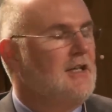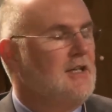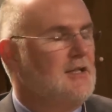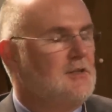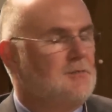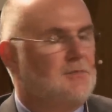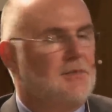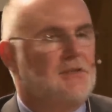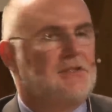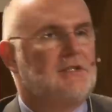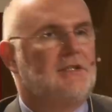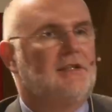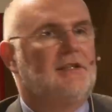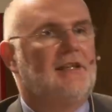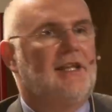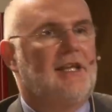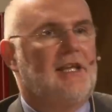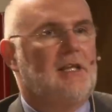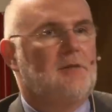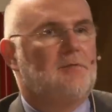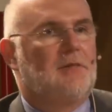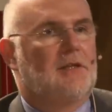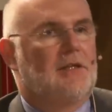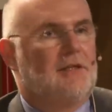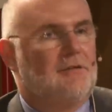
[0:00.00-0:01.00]
is but a
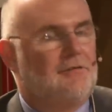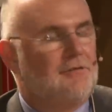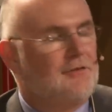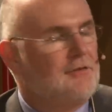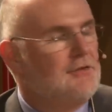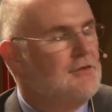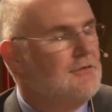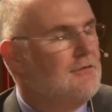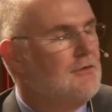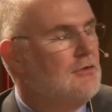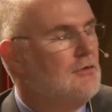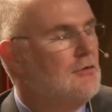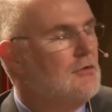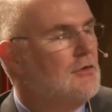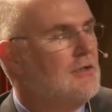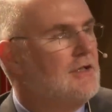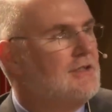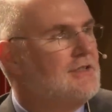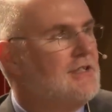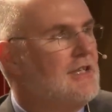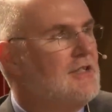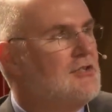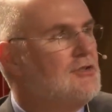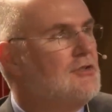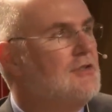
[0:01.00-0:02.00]
label in front of an
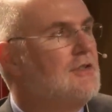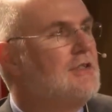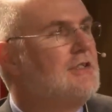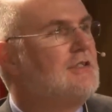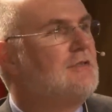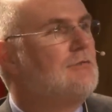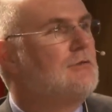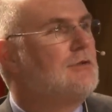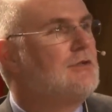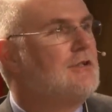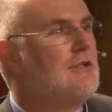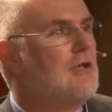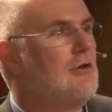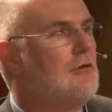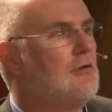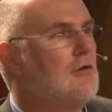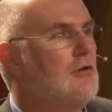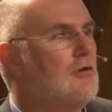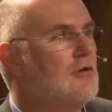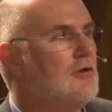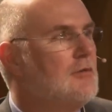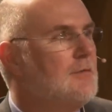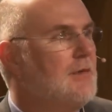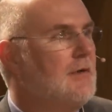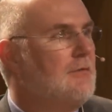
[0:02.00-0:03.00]
organisation that would no
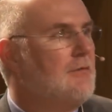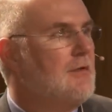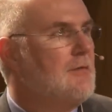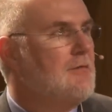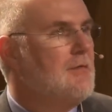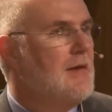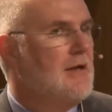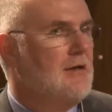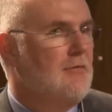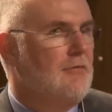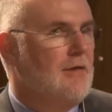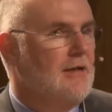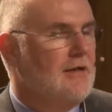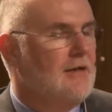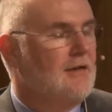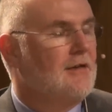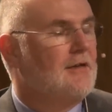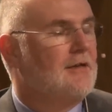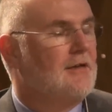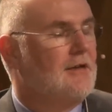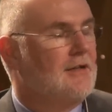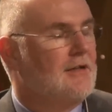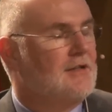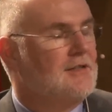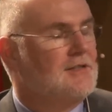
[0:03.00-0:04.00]
longer be
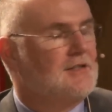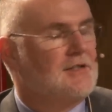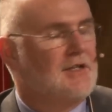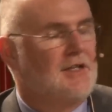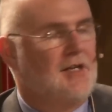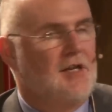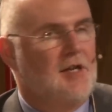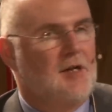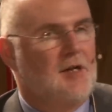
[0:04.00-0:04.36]
recognised